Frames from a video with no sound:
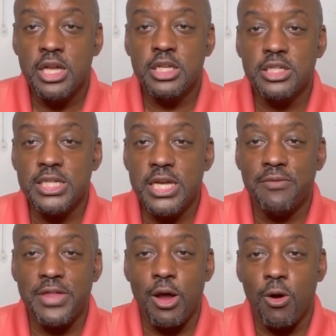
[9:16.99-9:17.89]
to see
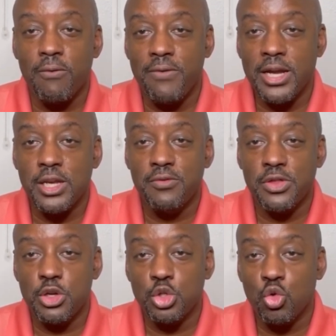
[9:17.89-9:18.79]
if they are effective in
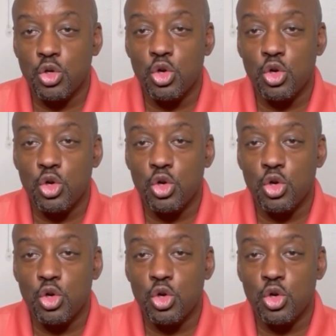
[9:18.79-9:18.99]
the short